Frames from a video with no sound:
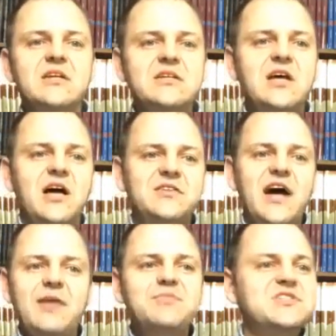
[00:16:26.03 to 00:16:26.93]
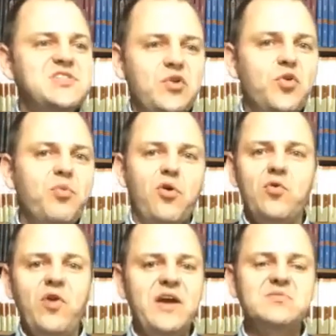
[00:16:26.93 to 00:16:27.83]
adopt the senior
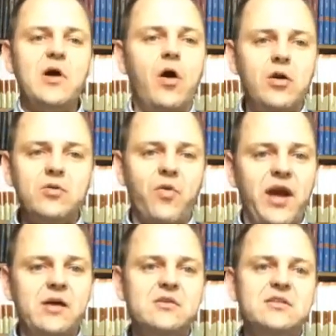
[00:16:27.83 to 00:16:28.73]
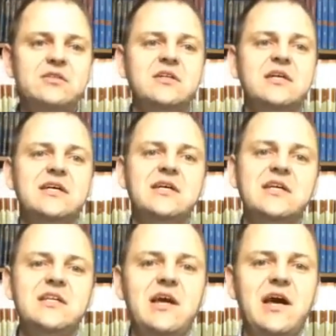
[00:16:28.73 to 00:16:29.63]
programs all around.
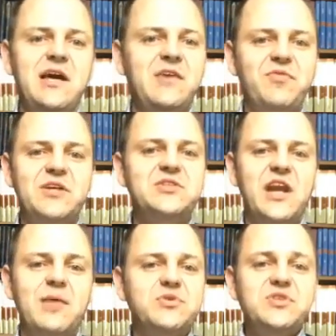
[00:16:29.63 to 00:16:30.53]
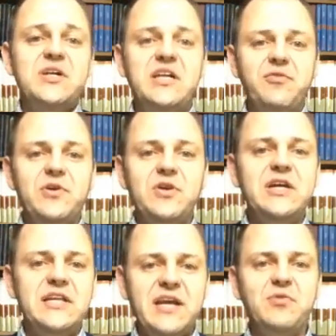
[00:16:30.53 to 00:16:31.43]
Uh, if there's an opportunity for you to
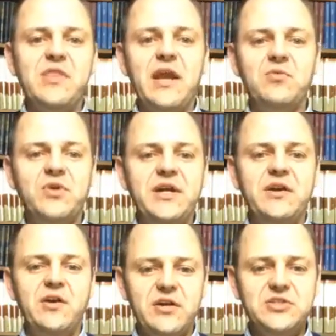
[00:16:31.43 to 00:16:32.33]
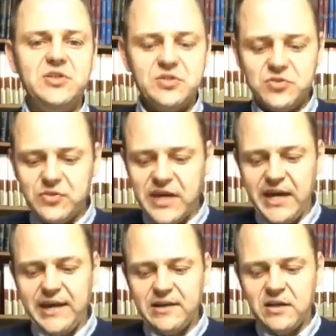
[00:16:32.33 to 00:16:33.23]
connect with that, I want to encourage you to do
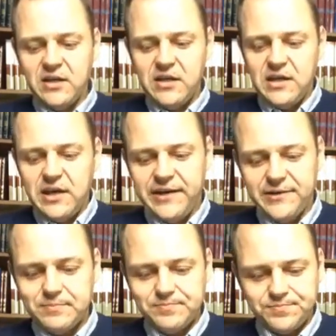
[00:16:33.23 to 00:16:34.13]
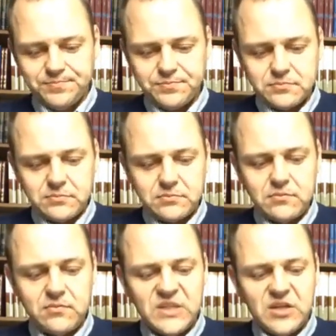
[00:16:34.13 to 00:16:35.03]
that. Um,
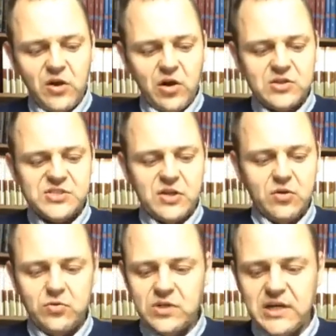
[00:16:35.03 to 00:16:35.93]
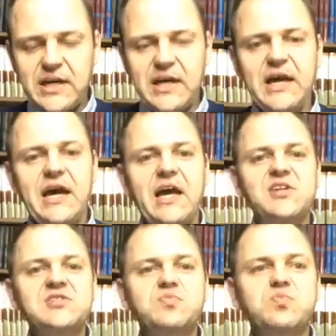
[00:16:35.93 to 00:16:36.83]
also, I
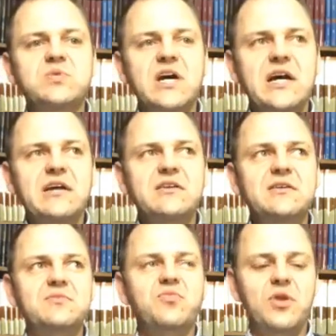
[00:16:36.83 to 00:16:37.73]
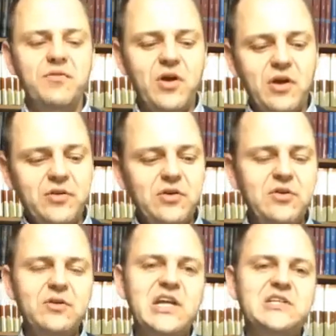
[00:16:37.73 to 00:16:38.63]
just uh, one of our
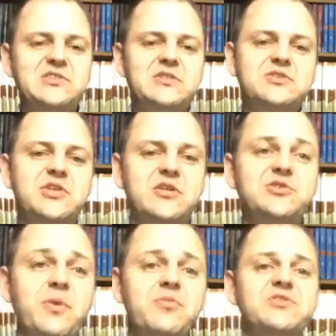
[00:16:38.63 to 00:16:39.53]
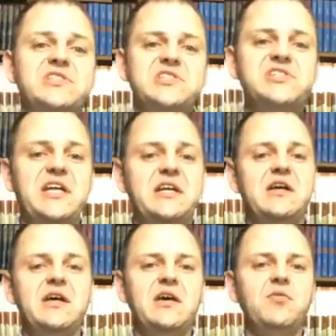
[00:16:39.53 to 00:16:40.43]
other uh, church members sent in
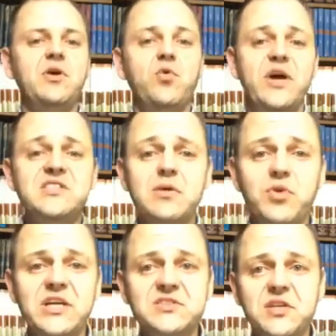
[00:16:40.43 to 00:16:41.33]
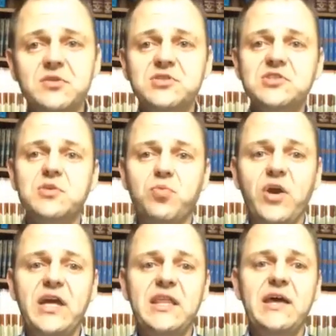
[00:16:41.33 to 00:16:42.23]
a, a, request that we continue just to
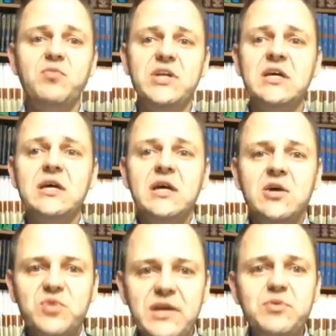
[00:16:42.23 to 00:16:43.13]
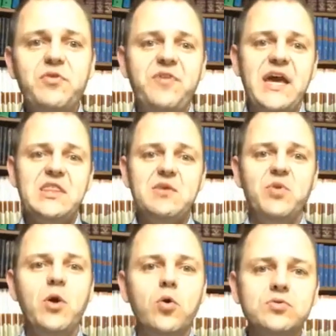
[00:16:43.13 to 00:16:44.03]
pray that we keep the faith and
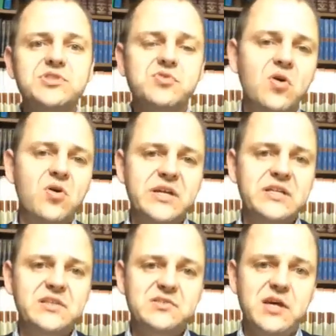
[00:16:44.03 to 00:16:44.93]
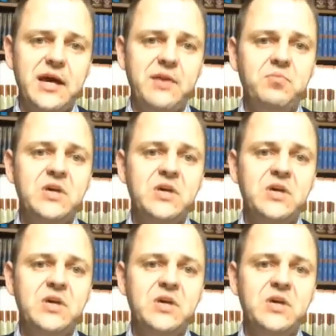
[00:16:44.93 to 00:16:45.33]
we hold strong in this time